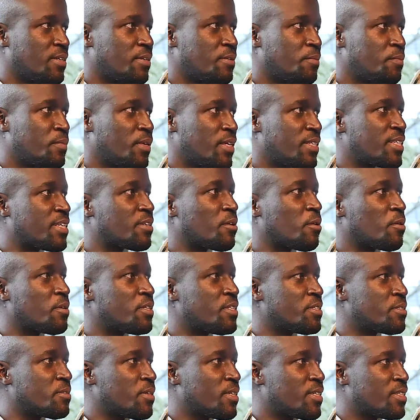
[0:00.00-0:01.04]
a technology
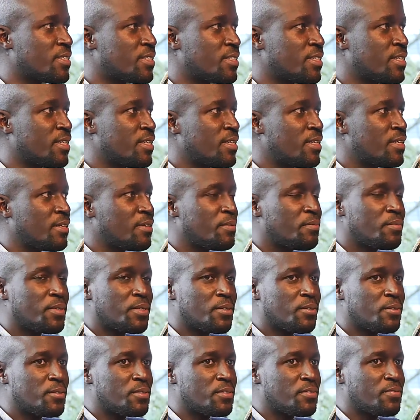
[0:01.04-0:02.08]
strategy,
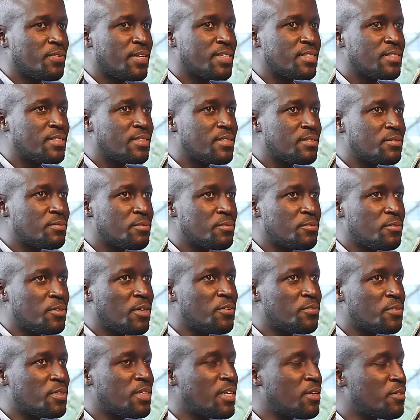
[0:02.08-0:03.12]
because first we have
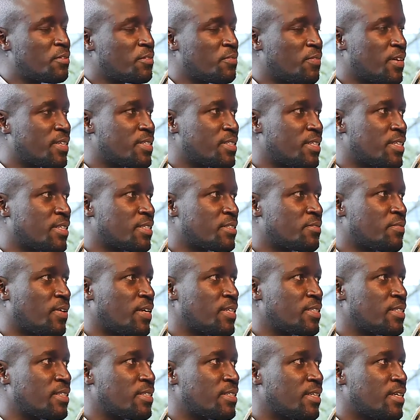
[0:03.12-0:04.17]
to deal with first things
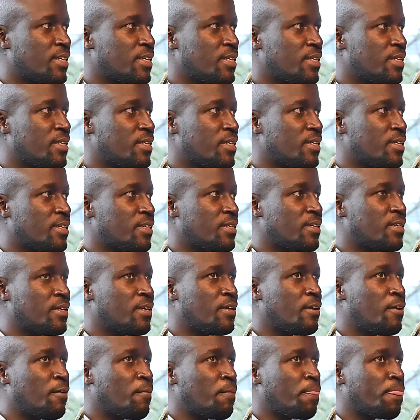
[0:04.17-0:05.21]
first. And
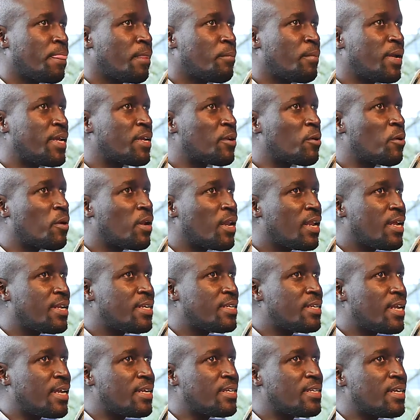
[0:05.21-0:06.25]
my role
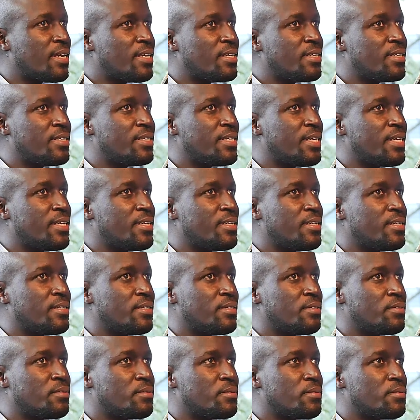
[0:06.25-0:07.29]
and
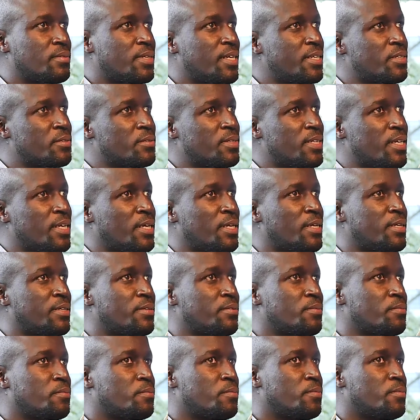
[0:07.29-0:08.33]
day-to-day
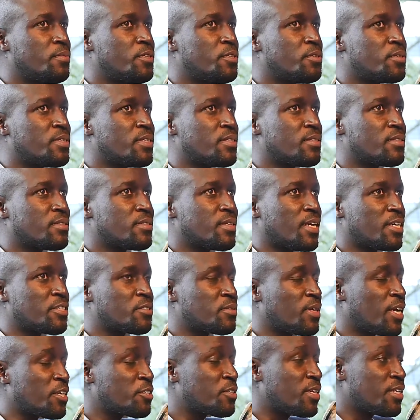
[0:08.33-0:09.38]
duties
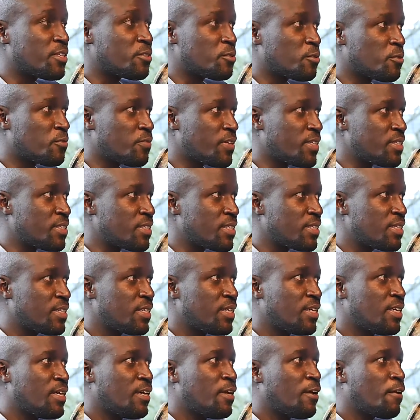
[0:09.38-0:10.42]
actually is two-faced.
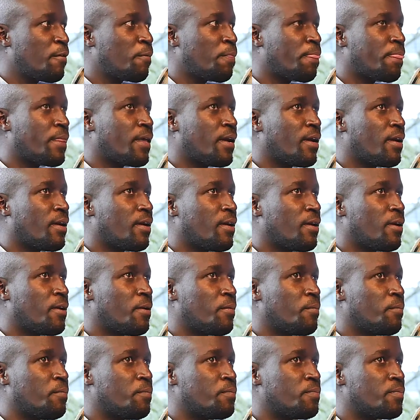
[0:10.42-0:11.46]

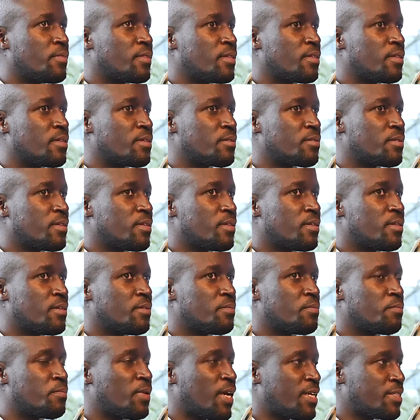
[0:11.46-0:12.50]

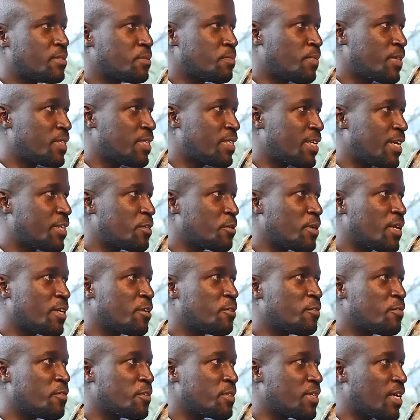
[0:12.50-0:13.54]
As per the title, head
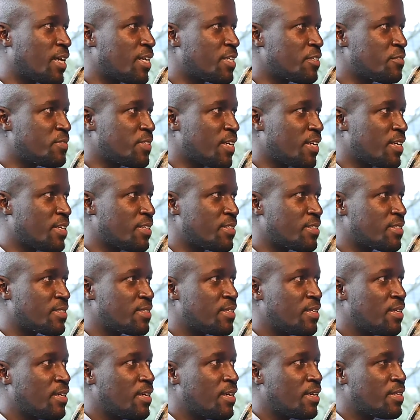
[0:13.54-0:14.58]
of alternative channels,
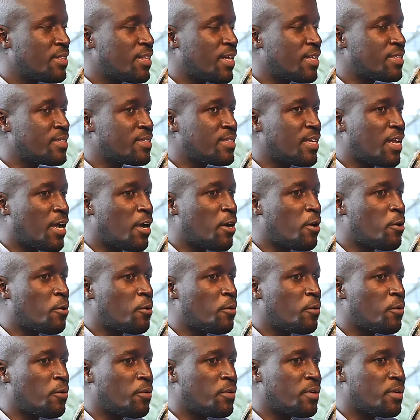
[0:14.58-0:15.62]
that's now
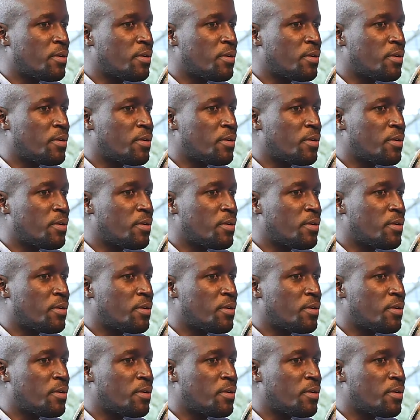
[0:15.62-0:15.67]
on